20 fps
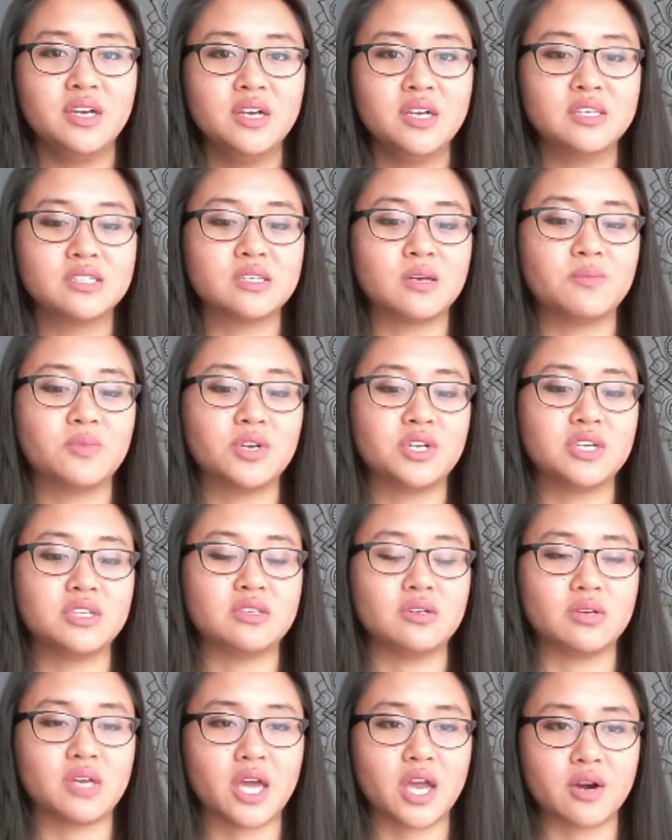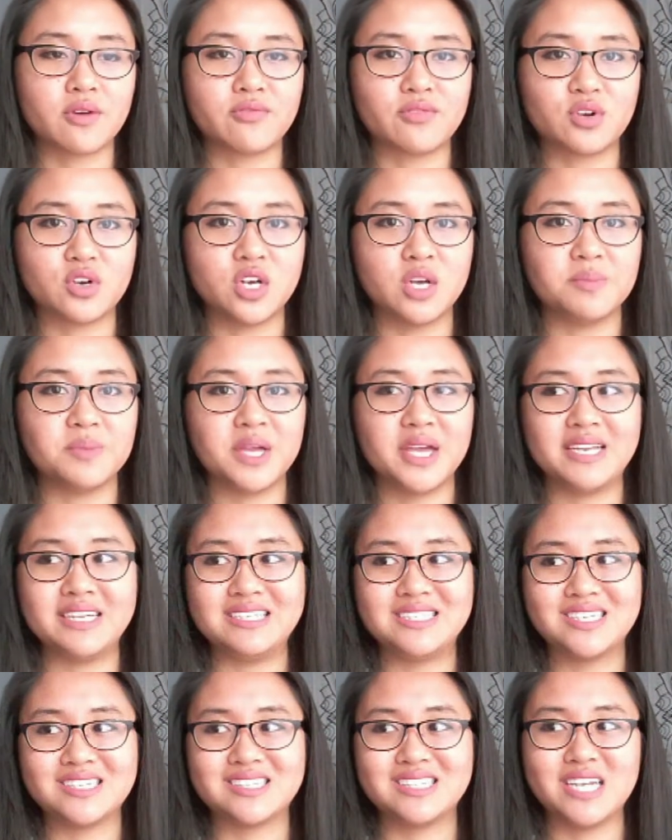somebody to care for him and he
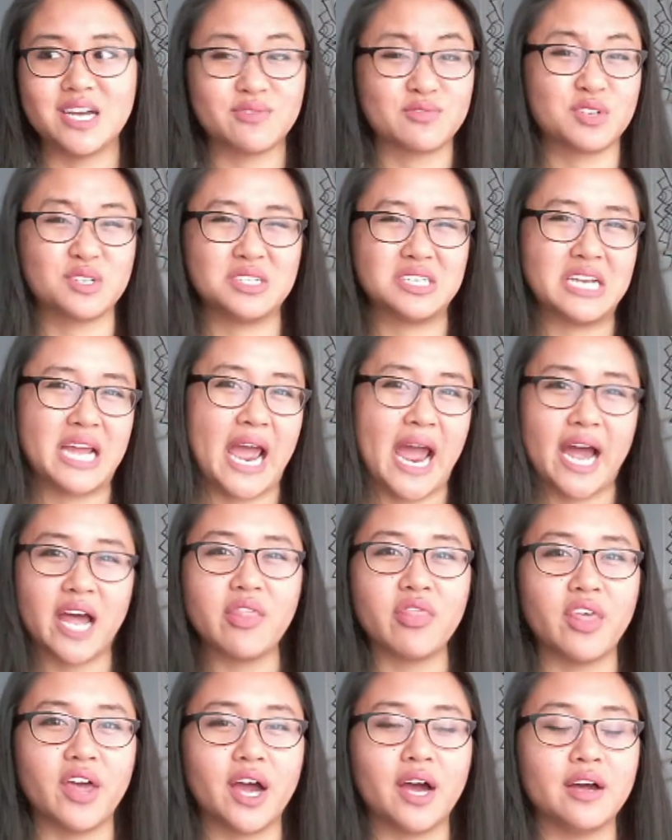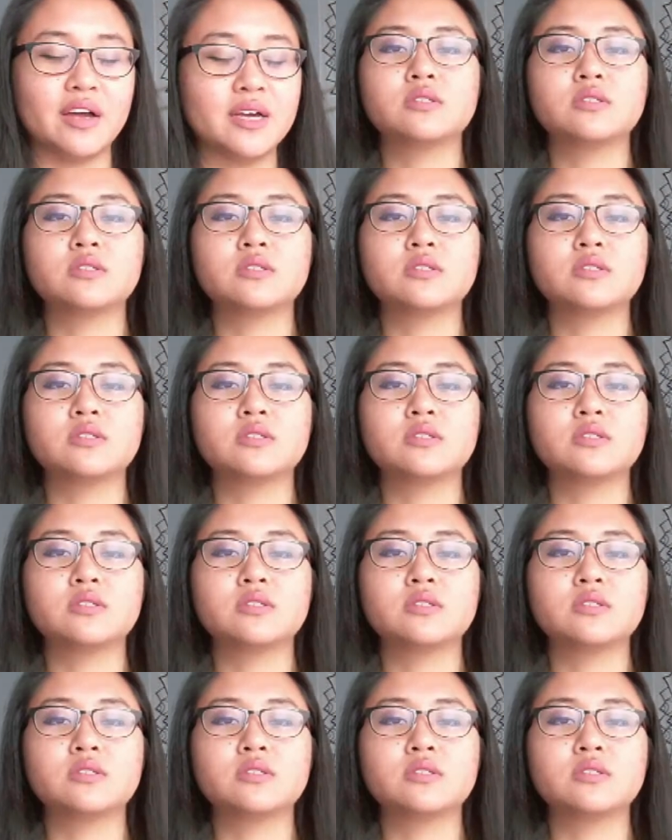just never had that.